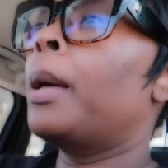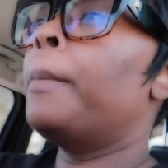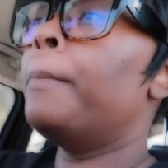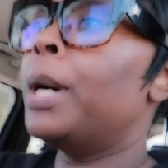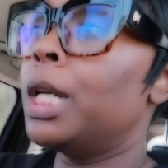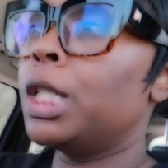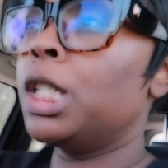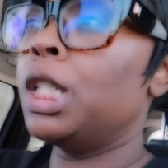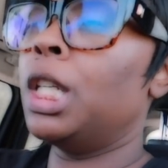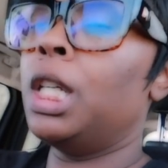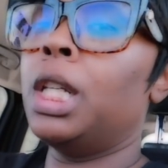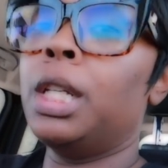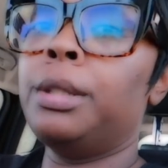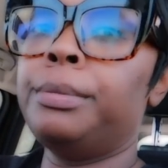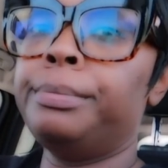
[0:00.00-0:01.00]
Much
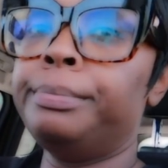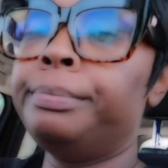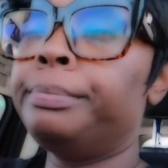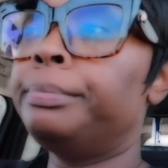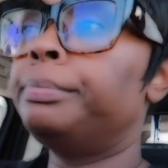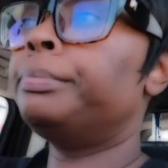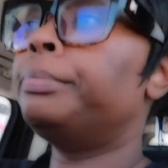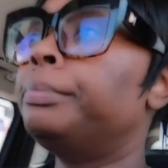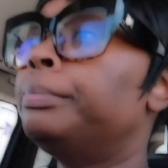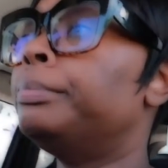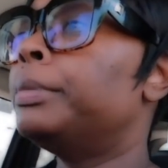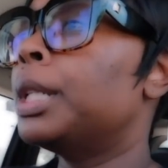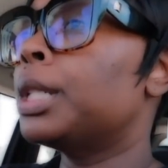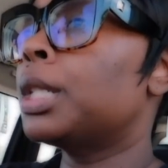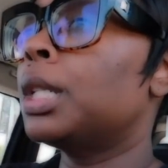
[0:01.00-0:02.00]
needed.
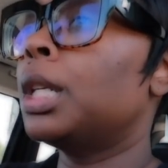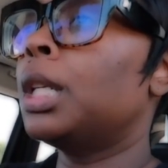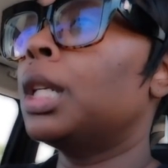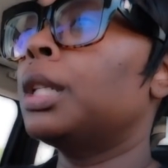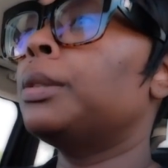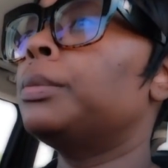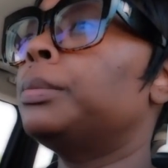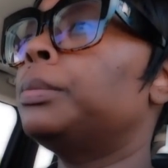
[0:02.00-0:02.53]
Much needed.